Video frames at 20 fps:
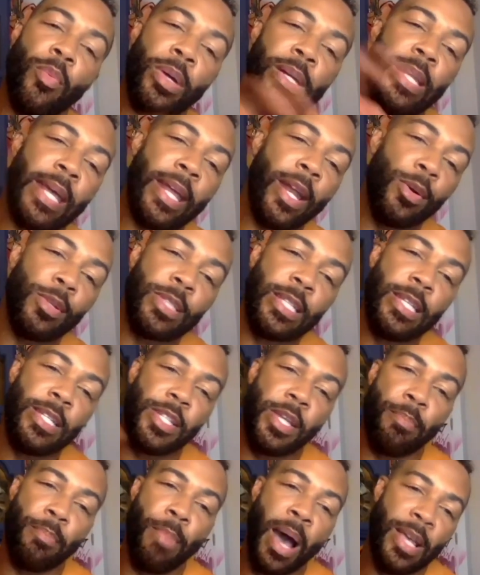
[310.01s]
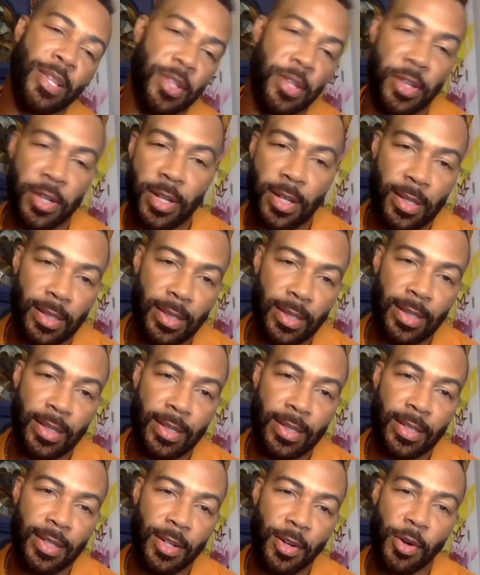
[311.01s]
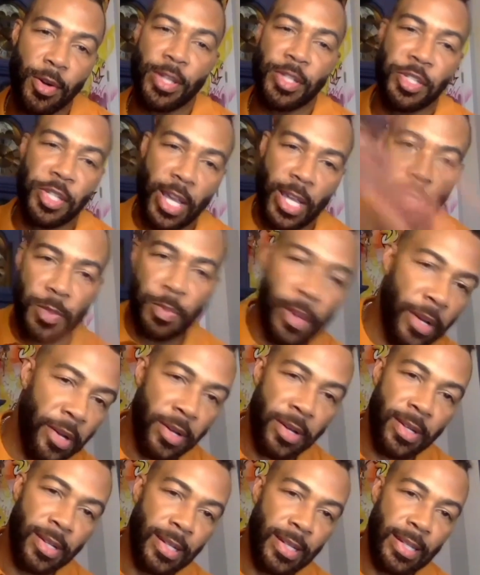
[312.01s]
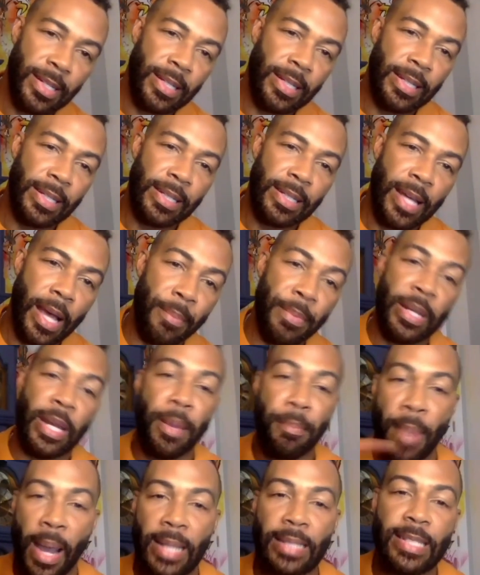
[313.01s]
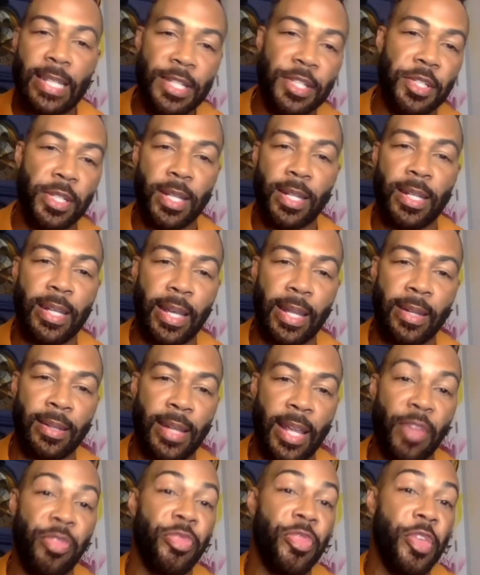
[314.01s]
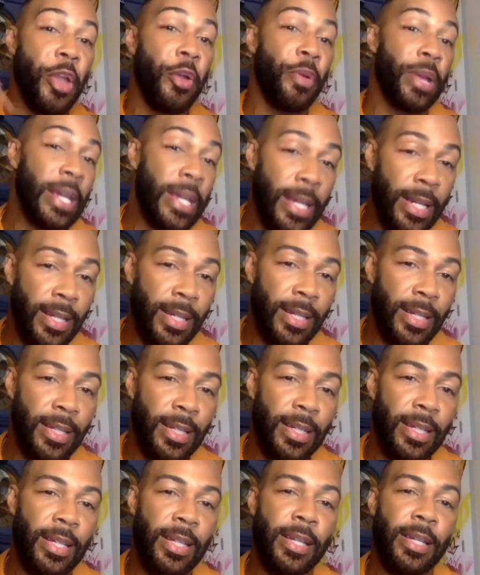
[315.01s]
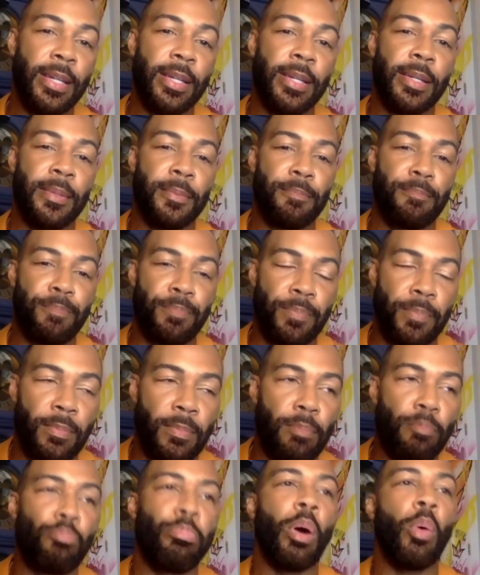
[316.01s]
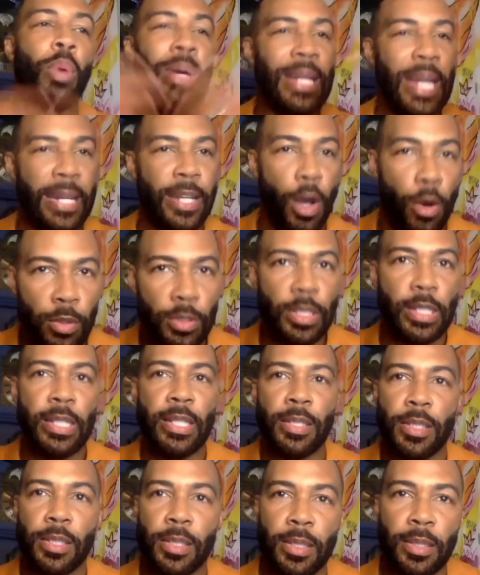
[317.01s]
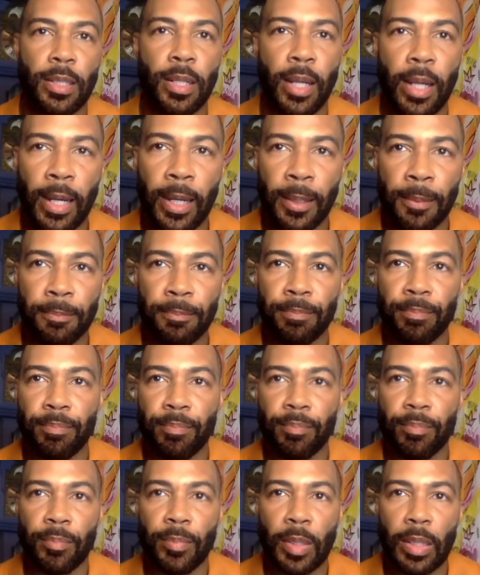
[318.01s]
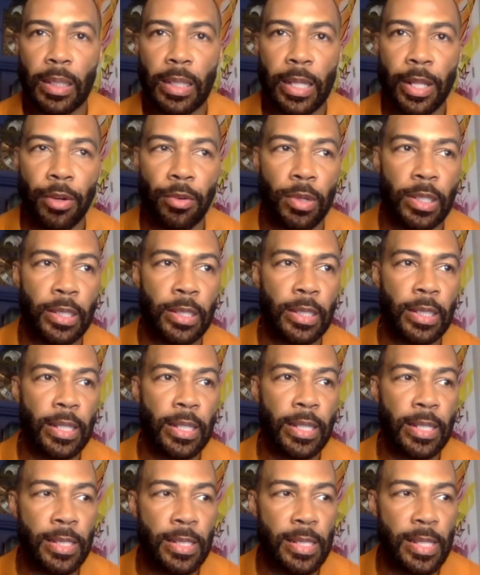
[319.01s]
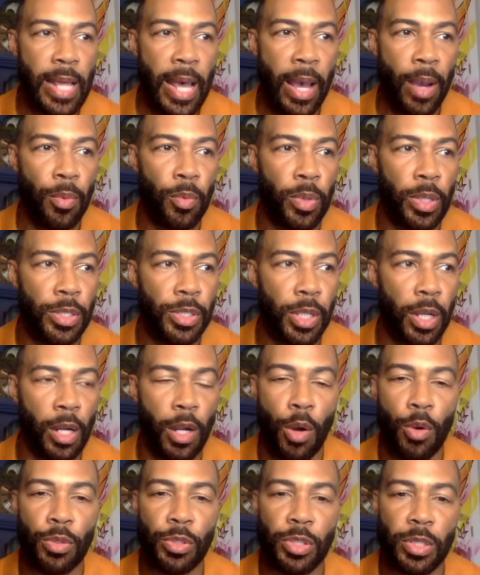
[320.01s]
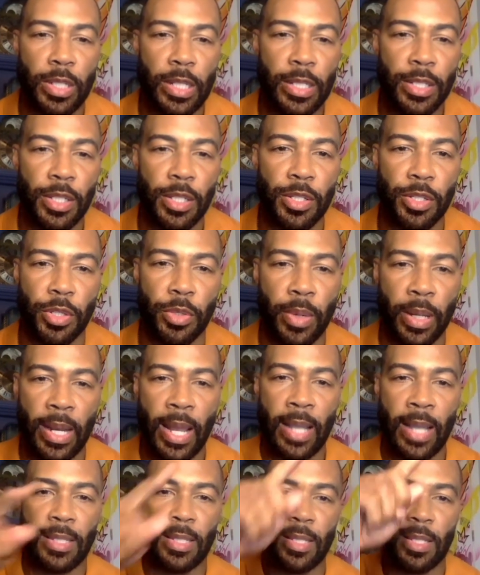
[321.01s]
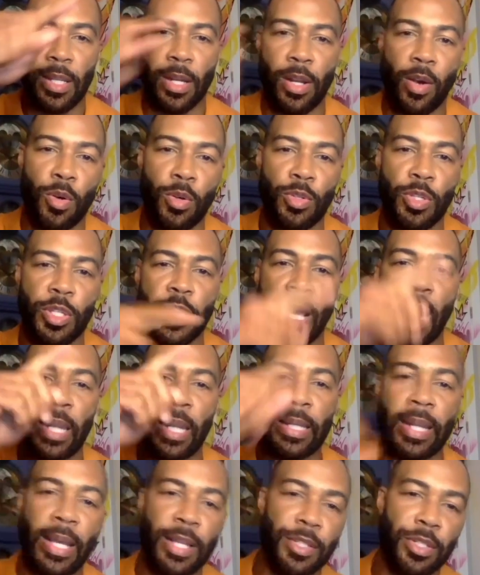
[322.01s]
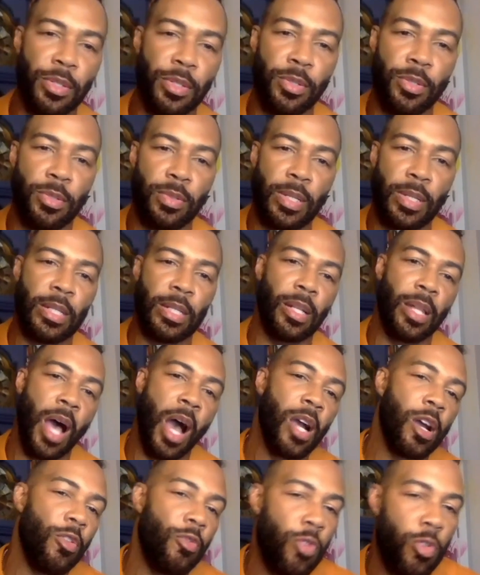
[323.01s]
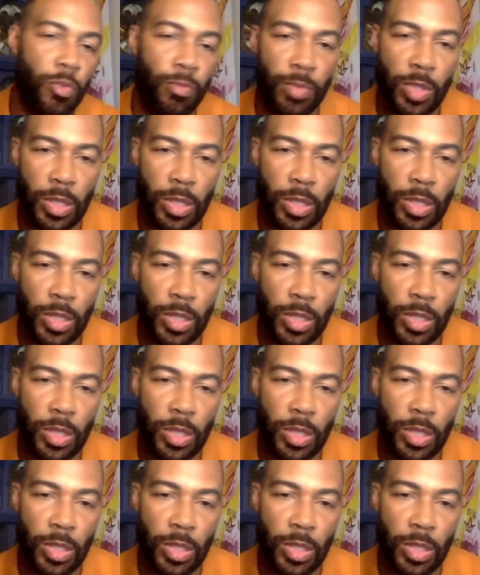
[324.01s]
When they don't teach in Meisner or in Shakespeare, mm. I mean, they might teach it in, in theory, mm. but what they don't teach, um, literally, is that which a coach teaches you in X's and O's, yelling at you in a locker room.